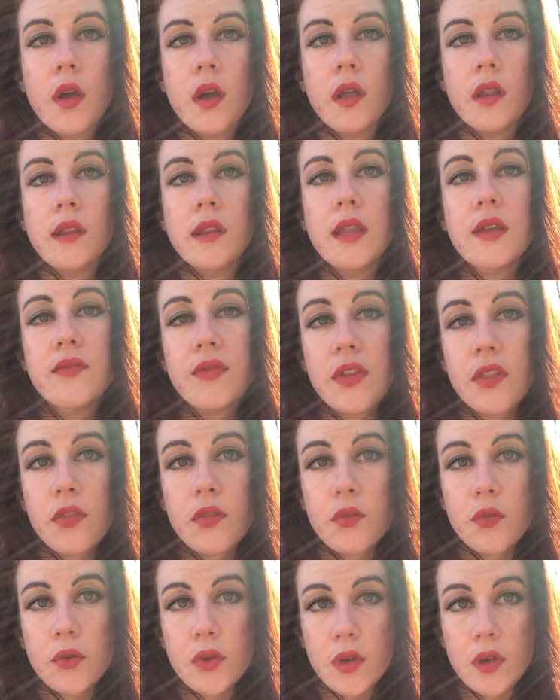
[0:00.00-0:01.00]
living
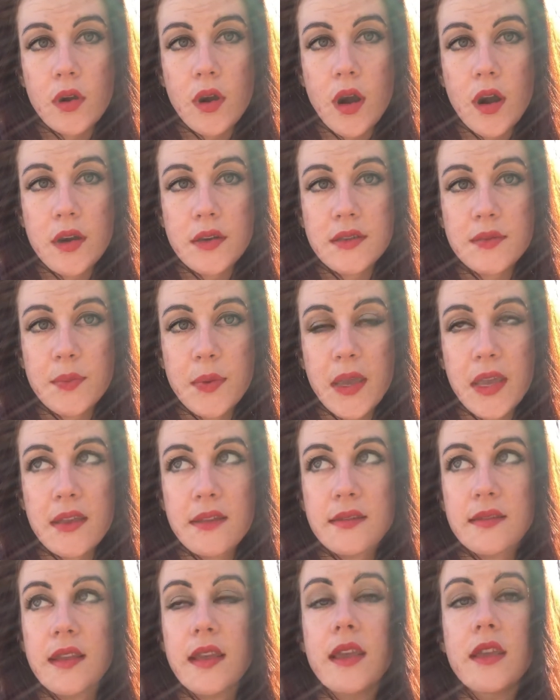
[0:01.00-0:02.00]
through your heart
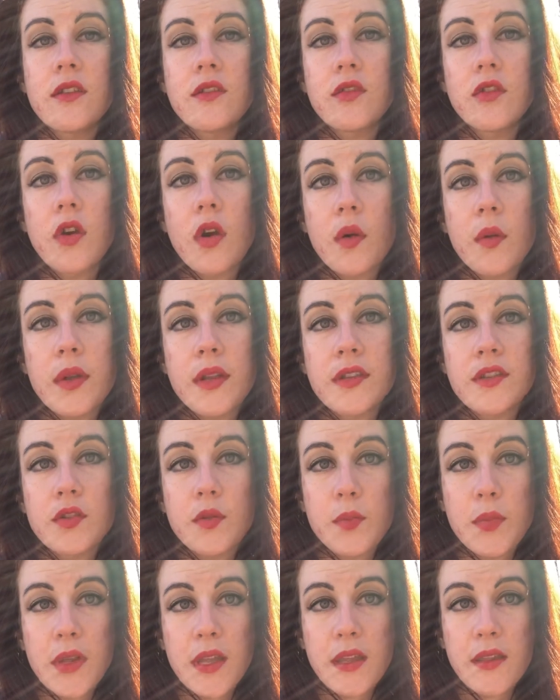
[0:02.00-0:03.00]
space is going
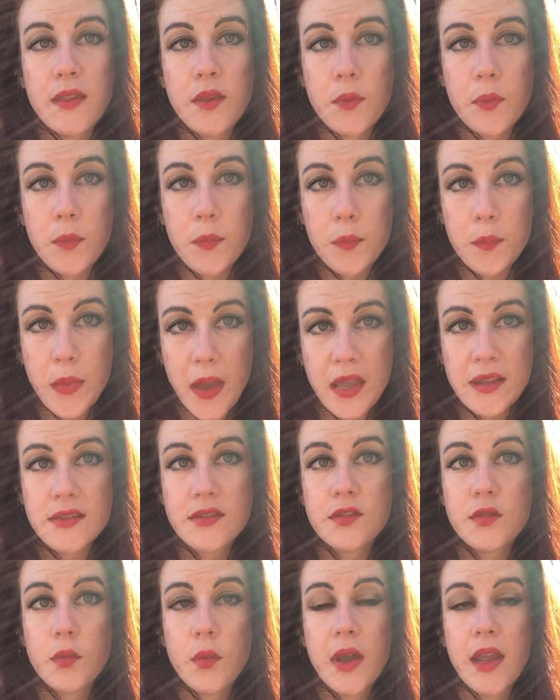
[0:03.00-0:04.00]
to be the
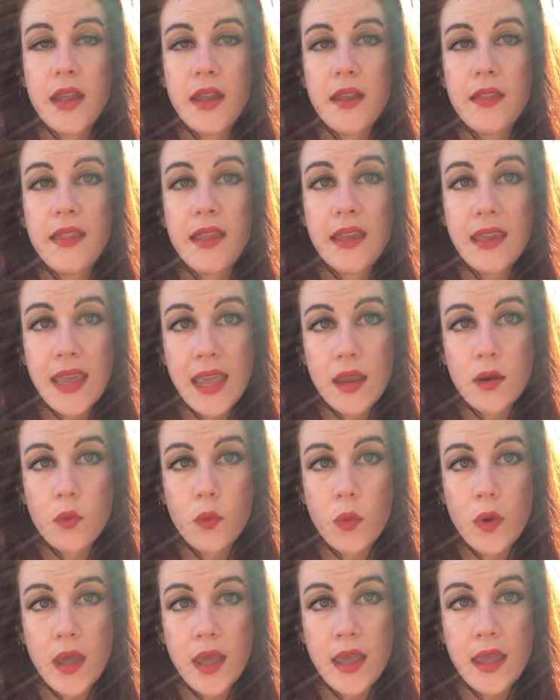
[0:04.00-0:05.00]
best way and the
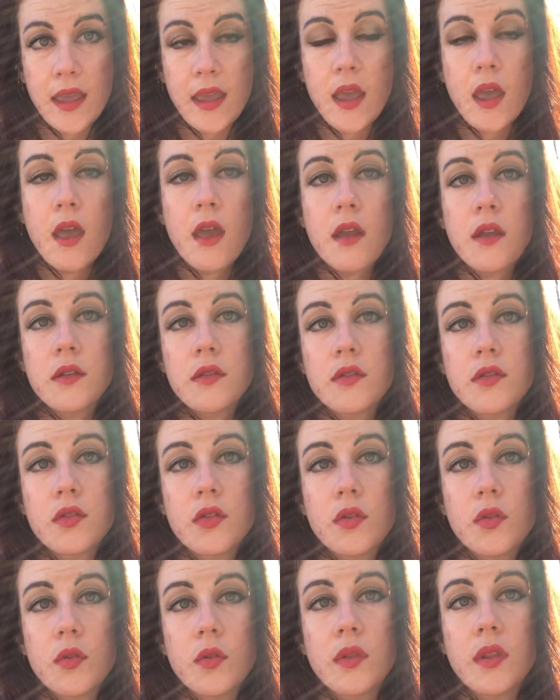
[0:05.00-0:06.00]
gateway
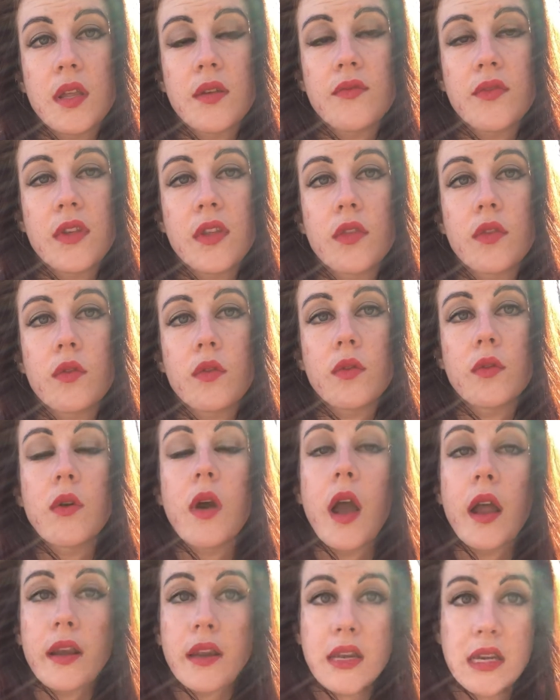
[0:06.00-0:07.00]
to living through
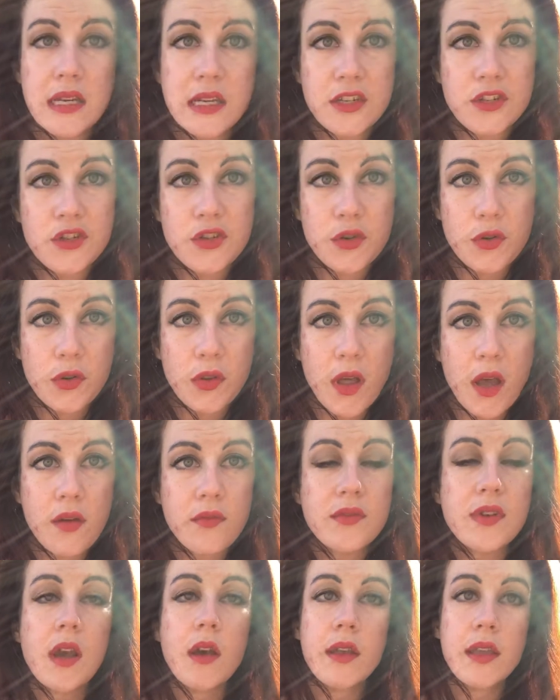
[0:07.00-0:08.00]
unconditional
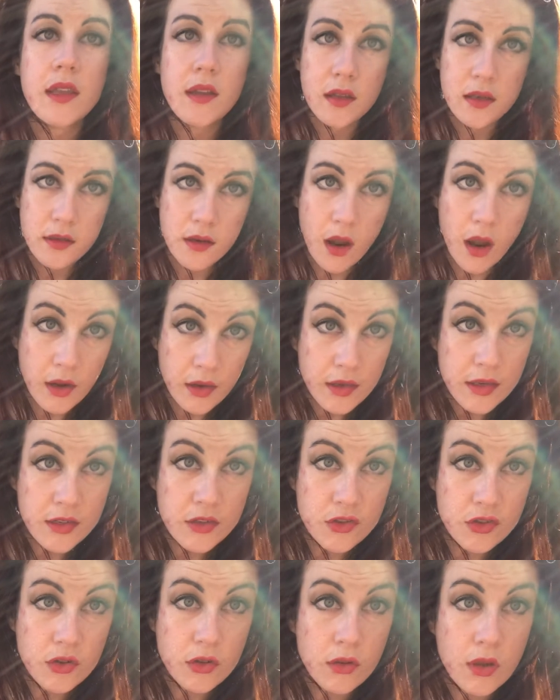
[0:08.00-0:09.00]
love. Now,
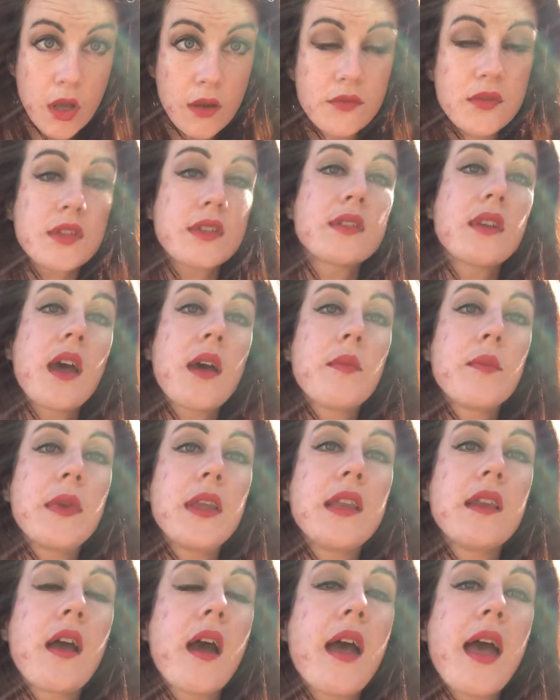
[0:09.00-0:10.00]
unconditional love does not
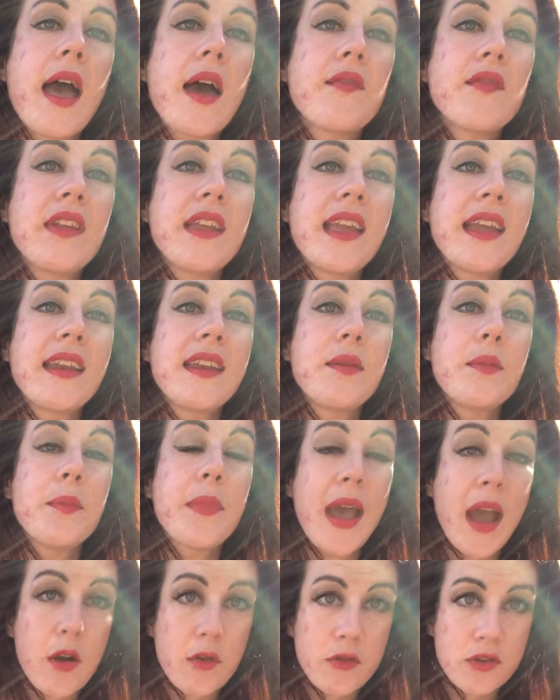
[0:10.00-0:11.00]
mean not having any
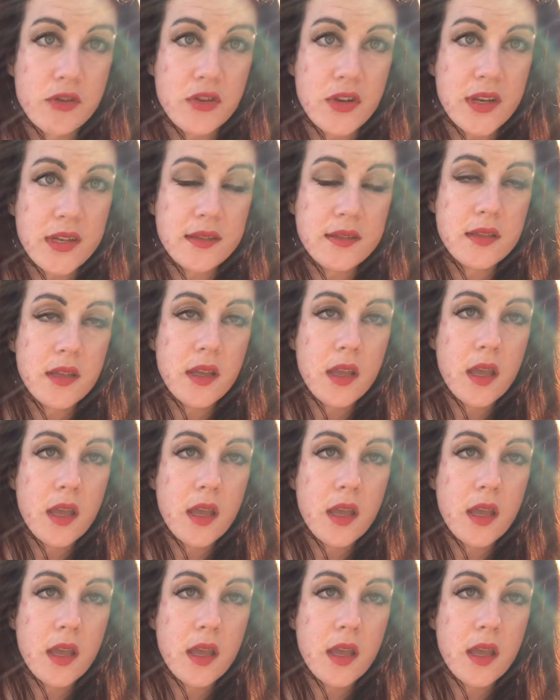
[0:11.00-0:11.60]
boundaries.